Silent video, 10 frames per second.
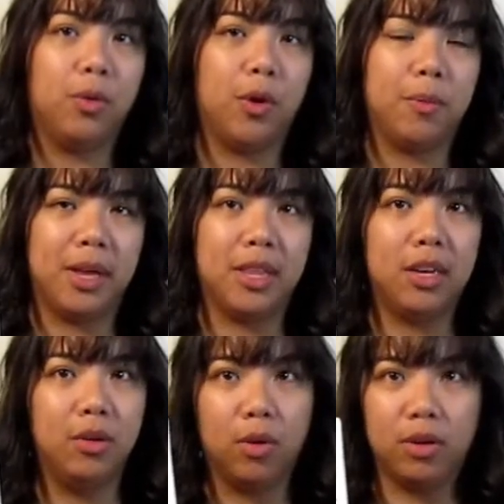Rohr
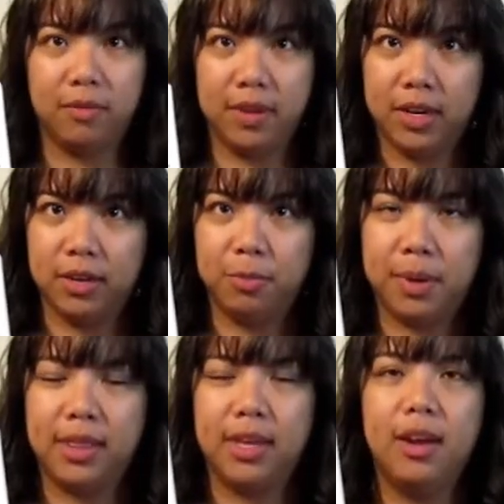method, or the vintage
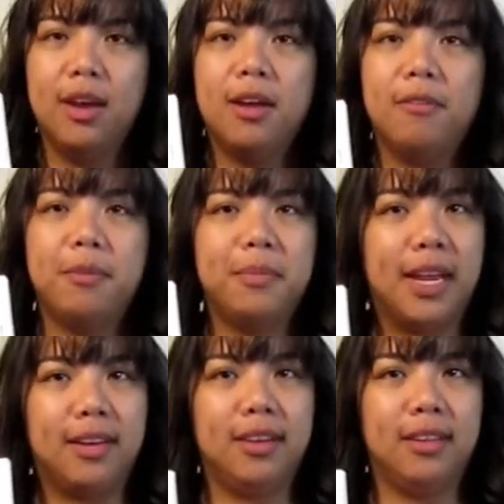method, from
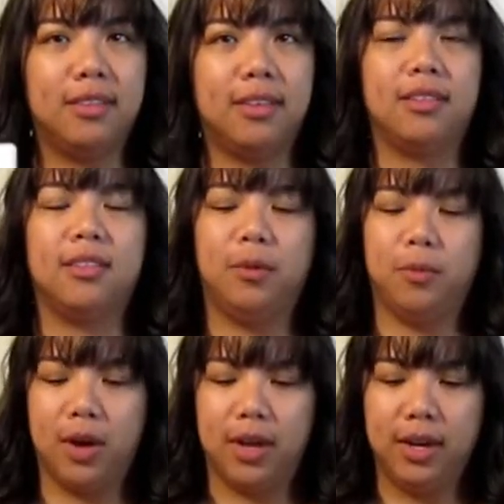
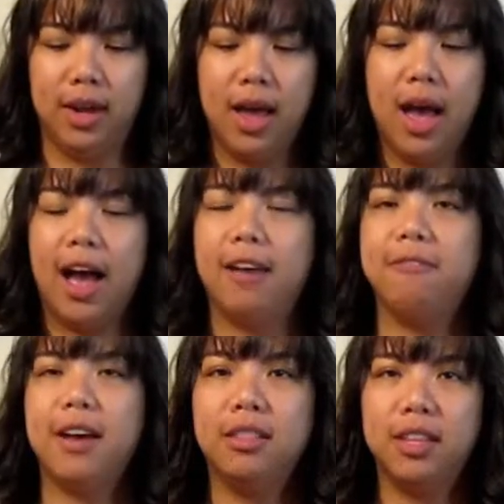1961. I
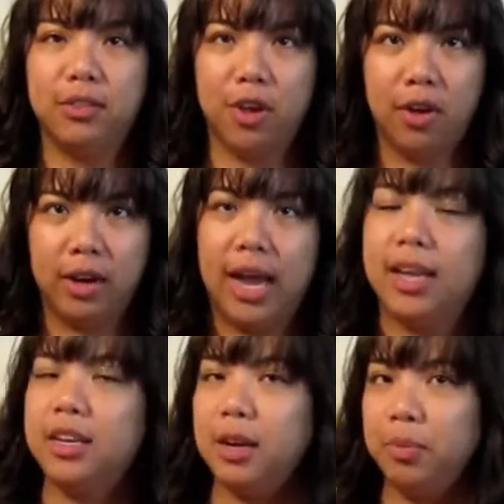found this
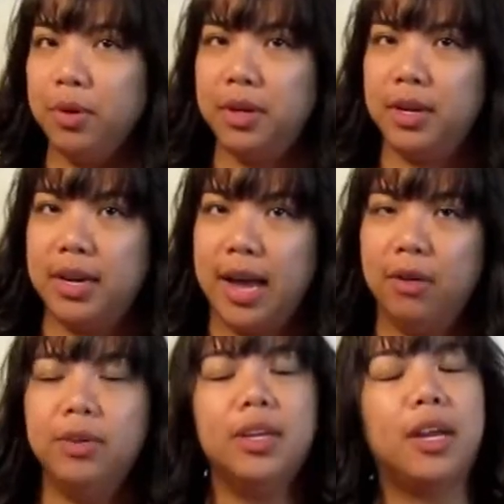online and I printed it
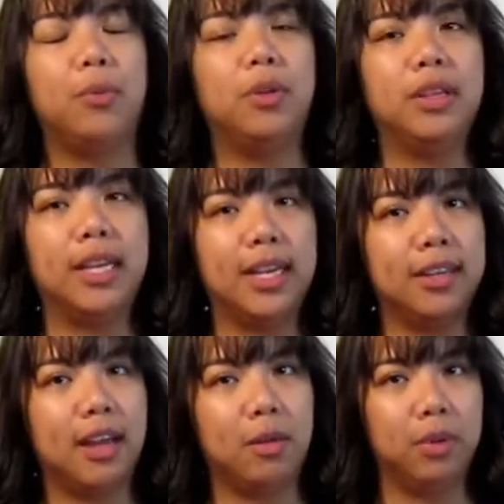out, and I will link
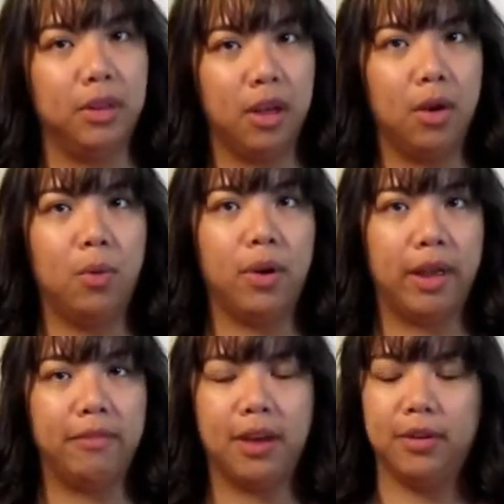it down below where
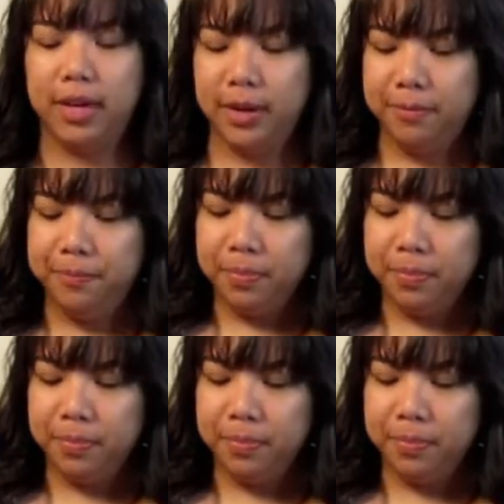I found it.